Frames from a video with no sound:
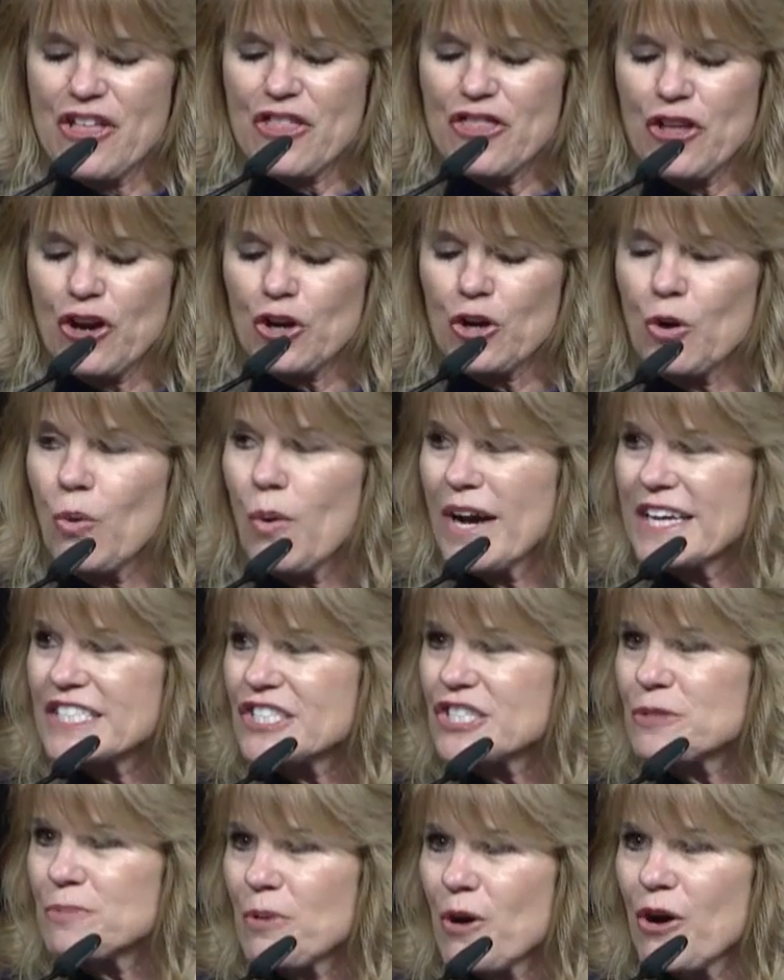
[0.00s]
the
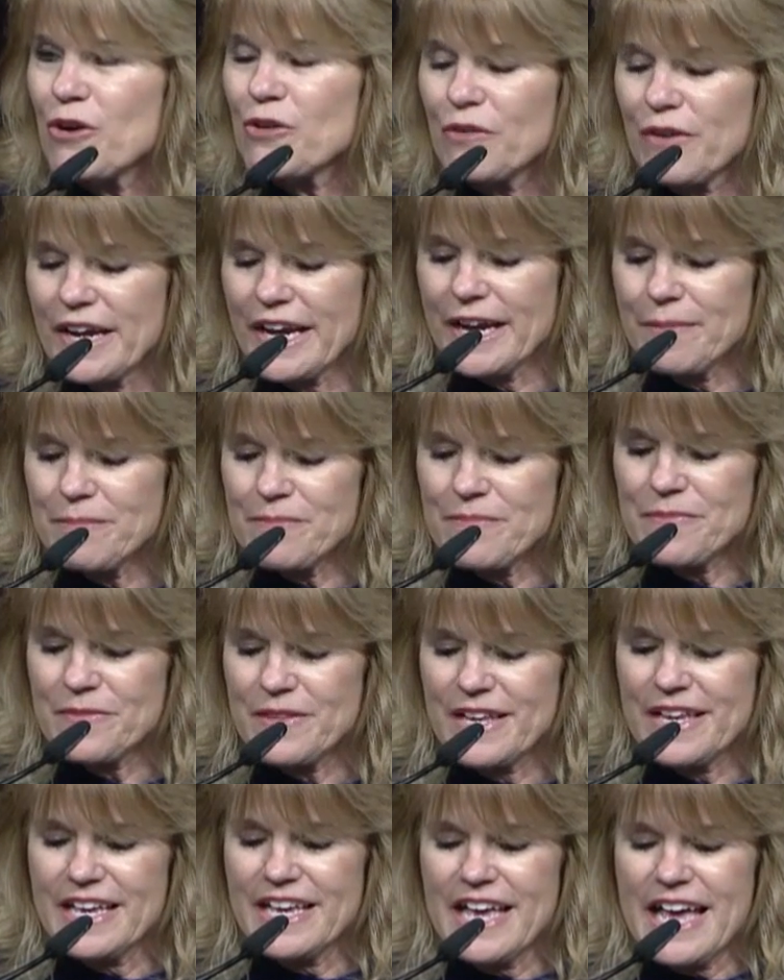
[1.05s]
Quest Program,
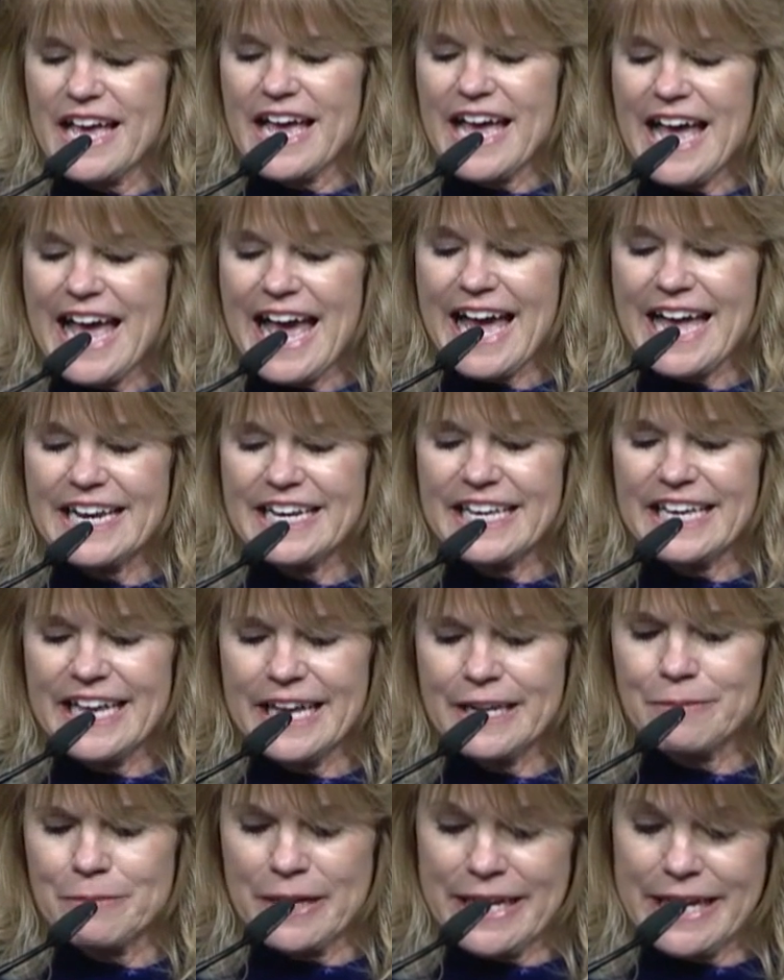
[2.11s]
and
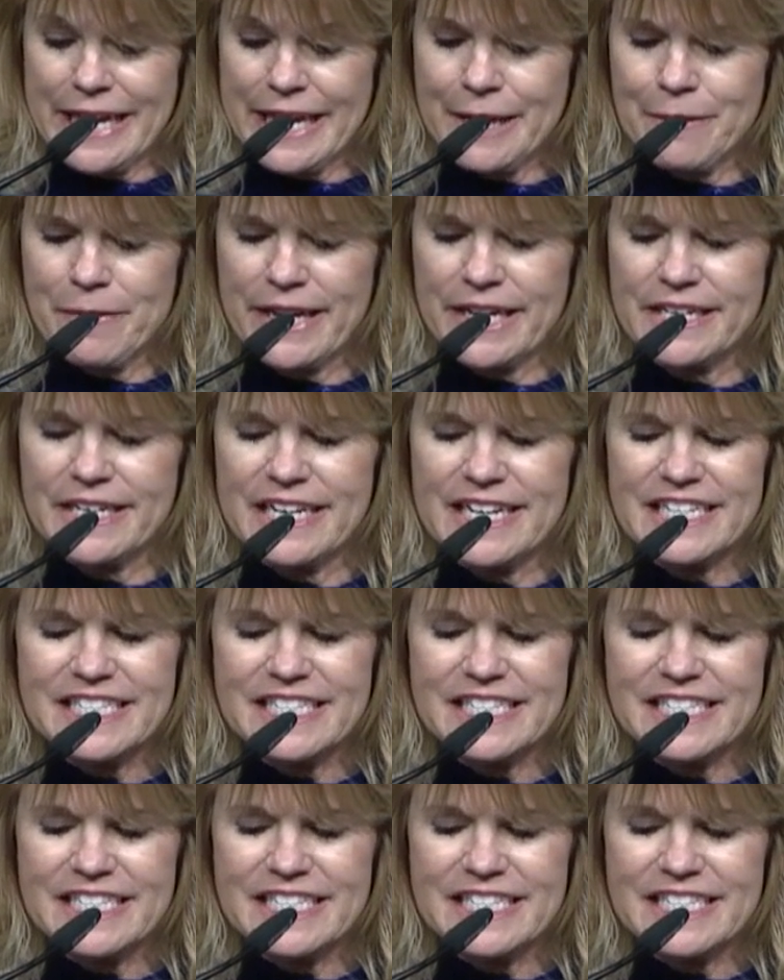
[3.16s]
Hinman